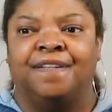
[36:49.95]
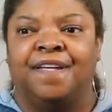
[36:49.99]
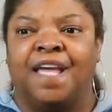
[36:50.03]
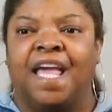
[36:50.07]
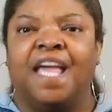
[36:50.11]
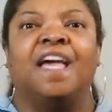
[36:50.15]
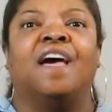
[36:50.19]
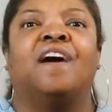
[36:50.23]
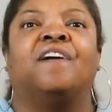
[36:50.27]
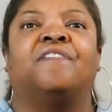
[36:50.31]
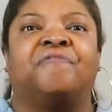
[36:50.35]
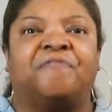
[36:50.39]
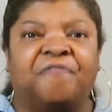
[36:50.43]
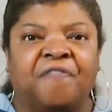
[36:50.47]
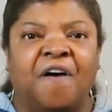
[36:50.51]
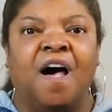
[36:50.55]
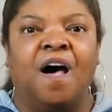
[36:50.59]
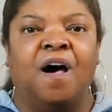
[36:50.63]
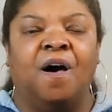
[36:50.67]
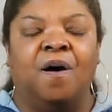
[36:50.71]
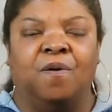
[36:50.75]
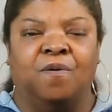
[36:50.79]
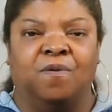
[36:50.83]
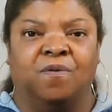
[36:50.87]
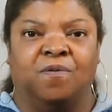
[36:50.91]
He a
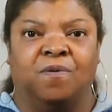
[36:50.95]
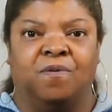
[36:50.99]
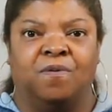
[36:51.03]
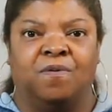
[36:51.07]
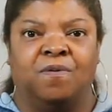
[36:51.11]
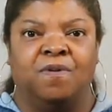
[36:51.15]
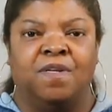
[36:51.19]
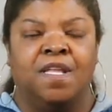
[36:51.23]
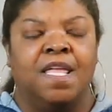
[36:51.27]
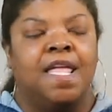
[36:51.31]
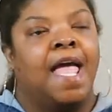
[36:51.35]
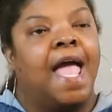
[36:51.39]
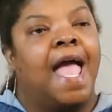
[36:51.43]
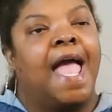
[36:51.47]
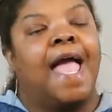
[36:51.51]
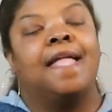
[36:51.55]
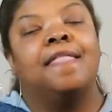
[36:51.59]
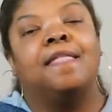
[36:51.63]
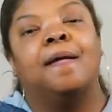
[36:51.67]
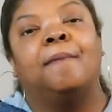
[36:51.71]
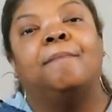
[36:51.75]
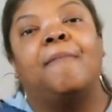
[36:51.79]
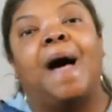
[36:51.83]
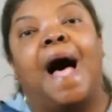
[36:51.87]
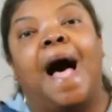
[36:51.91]
fool.
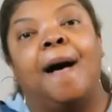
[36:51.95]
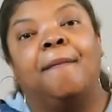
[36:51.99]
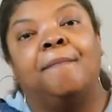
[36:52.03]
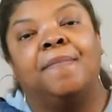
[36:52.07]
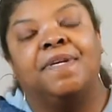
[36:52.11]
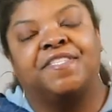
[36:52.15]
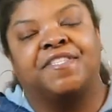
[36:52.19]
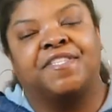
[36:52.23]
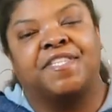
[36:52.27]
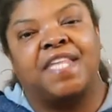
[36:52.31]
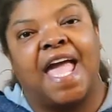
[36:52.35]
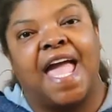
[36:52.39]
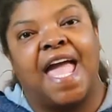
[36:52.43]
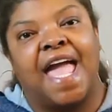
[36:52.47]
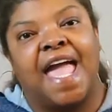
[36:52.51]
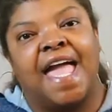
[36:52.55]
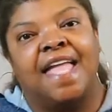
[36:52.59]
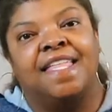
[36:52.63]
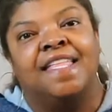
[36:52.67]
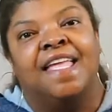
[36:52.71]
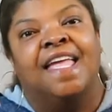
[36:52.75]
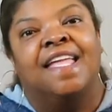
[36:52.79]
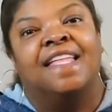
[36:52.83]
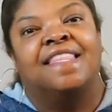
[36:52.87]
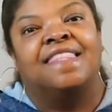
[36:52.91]
And the mama
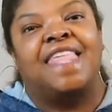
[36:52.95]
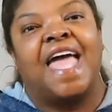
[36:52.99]
said